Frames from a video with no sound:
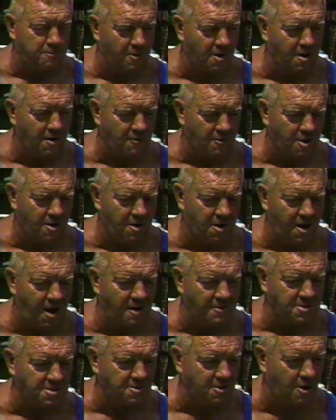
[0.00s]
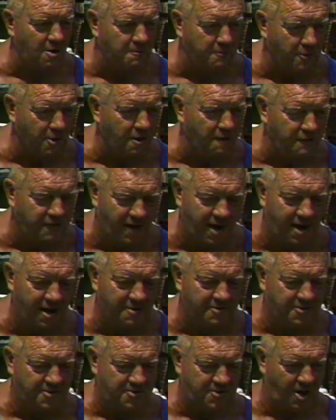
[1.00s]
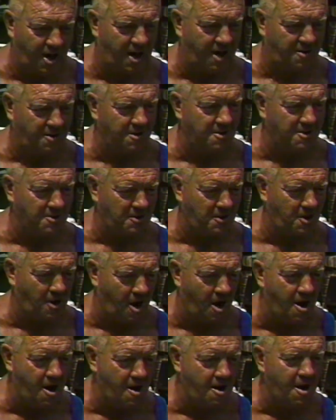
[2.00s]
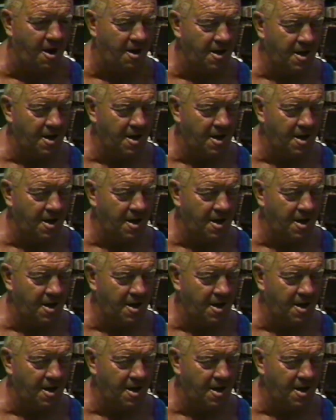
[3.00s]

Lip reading: player in the world. I was low profile tackle and guard.